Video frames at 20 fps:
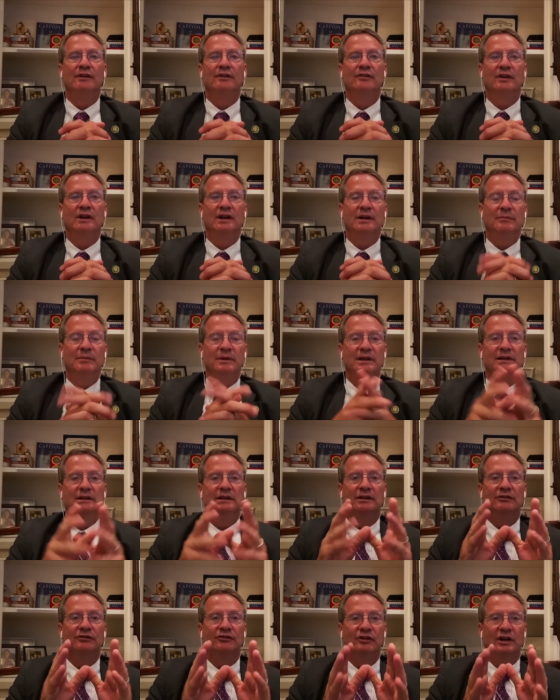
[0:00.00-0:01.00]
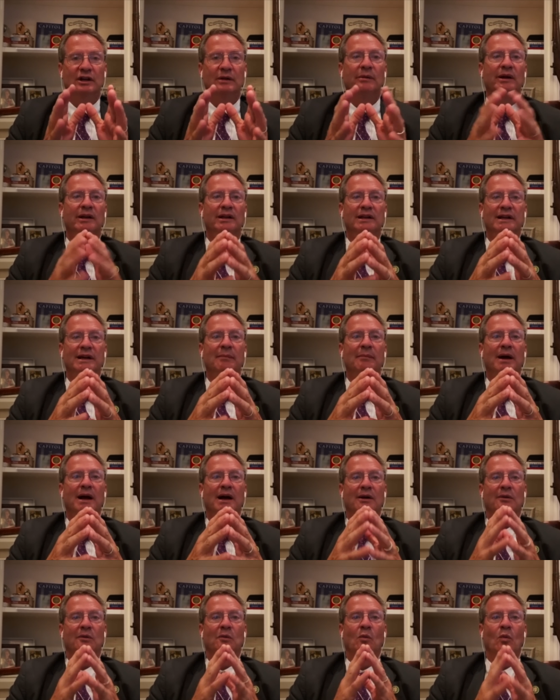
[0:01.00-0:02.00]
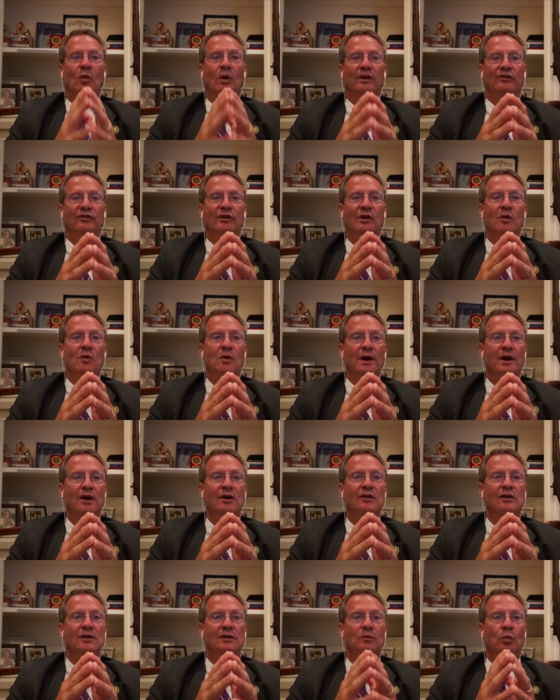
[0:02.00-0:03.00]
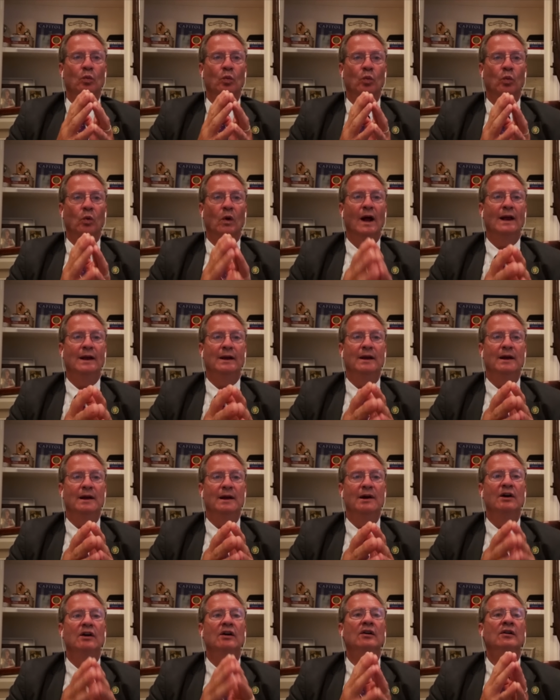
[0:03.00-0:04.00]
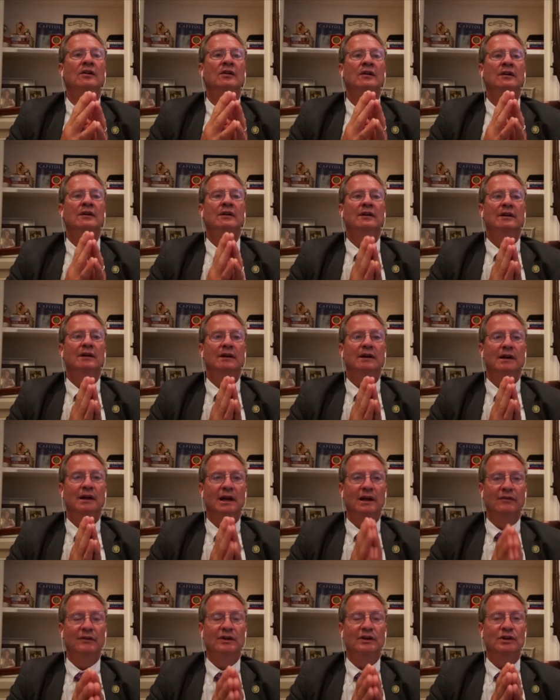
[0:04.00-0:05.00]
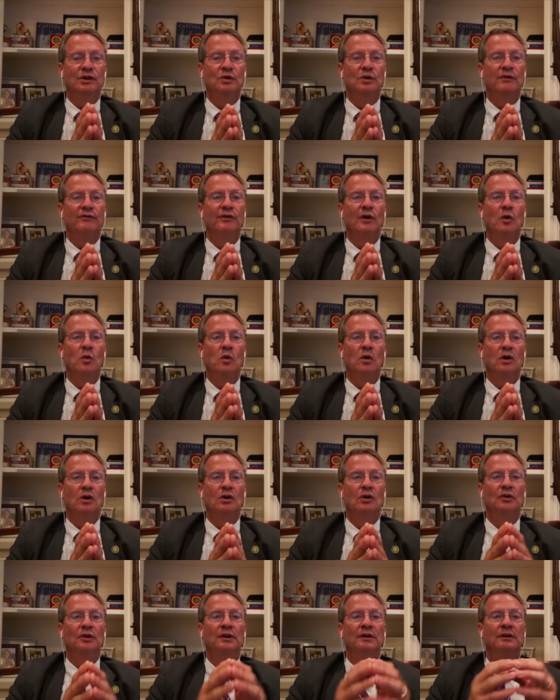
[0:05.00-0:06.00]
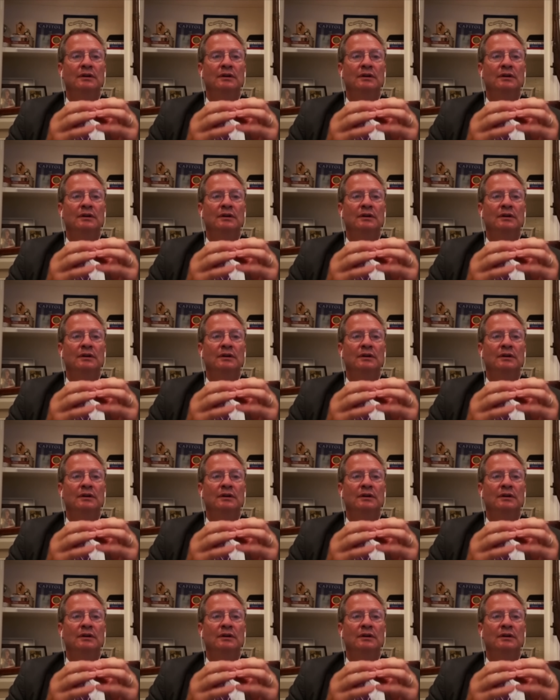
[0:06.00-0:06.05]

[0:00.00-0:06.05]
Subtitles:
It's going to be legitimately about what's going on right now in the UFO world,